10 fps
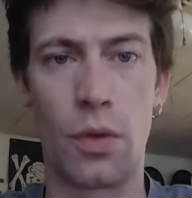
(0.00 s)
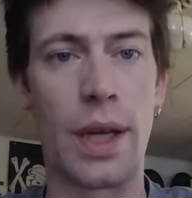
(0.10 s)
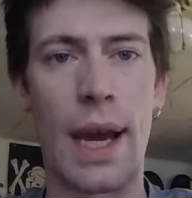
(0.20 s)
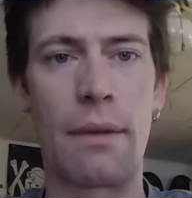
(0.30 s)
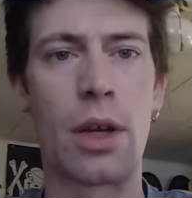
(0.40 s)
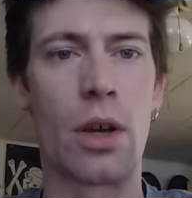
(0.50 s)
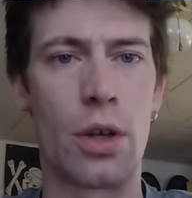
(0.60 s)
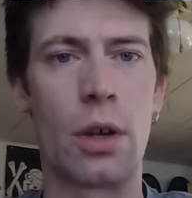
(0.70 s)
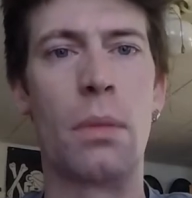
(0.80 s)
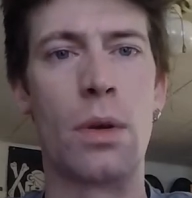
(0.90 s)
will wreak havoc
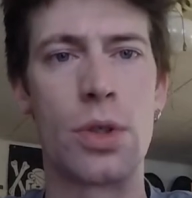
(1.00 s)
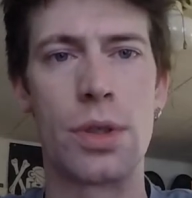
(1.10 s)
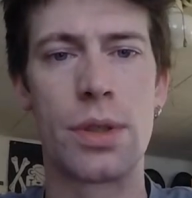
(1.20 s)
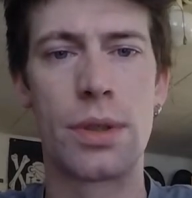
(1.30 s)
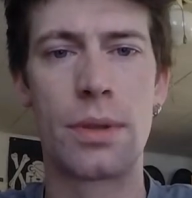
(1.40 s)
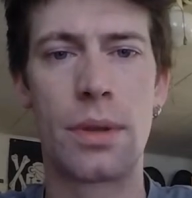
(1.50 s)
on your emotions.